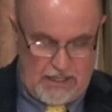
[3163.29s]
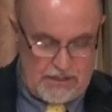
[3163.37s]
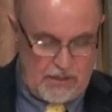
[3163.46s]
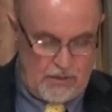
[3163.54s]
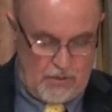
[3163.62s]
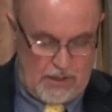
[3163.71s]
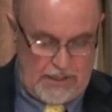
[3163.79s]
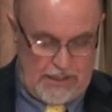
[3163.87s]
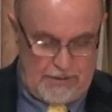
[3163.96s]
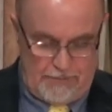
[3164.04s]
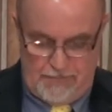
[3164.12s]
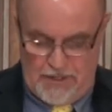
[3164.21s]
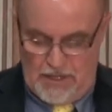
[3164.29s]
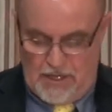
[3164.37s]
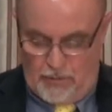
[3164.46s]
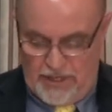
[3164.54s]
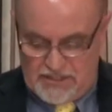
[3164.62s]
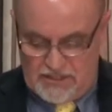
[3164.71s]
So
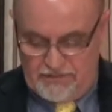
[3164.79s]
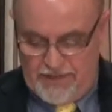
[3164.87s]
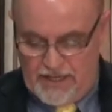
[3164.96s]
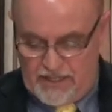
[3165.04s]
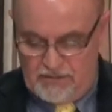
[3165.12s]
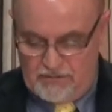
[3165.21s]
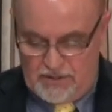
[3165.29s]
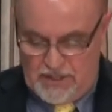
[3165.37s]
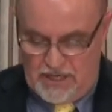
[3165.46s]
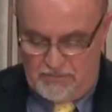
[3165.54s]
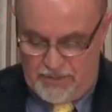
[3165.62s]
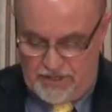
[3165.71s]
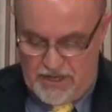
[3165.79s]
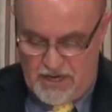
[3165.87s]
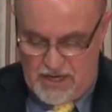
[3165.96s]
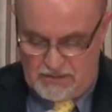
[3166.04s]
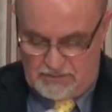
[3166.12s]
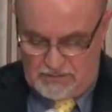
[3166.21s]
Wes Levesque and Barry
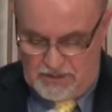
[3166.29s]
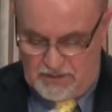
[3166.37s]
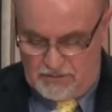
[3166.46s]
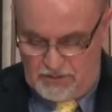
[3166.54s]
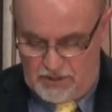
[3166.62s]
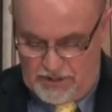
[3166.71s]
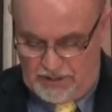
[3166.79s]
Hartman are